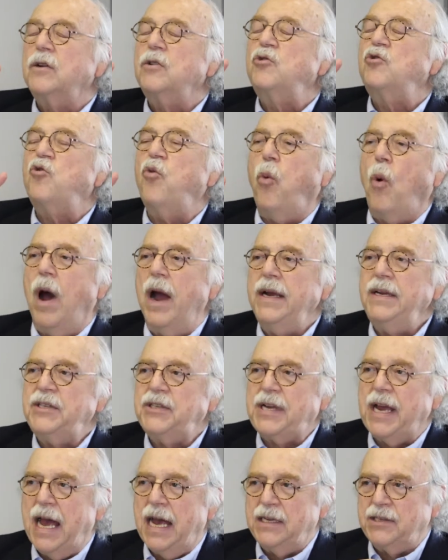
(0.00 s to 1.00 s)
twice
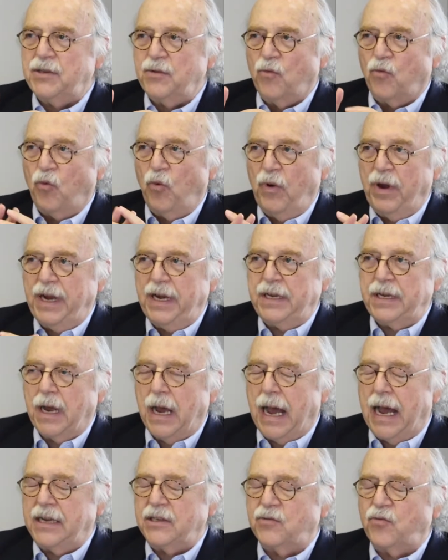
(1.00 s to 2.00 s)
has
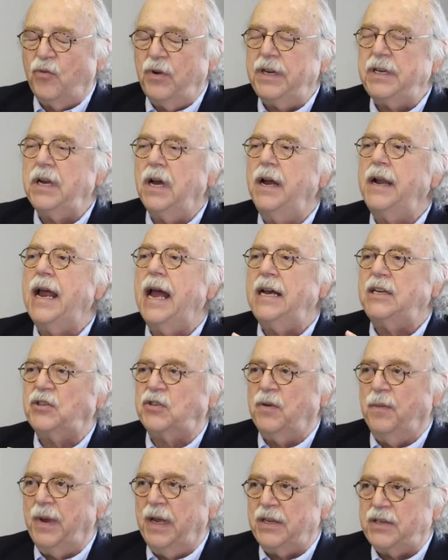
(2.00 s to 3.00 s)
redone
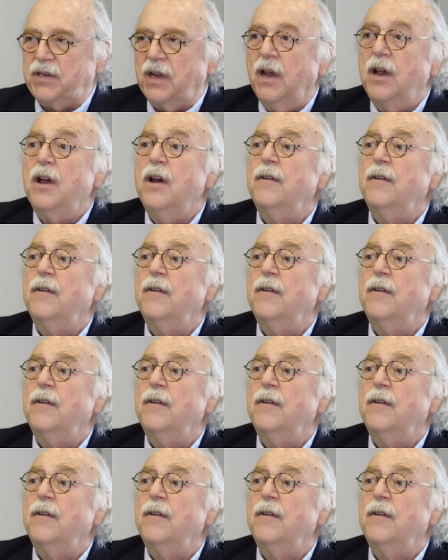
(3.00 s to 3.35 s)
estimates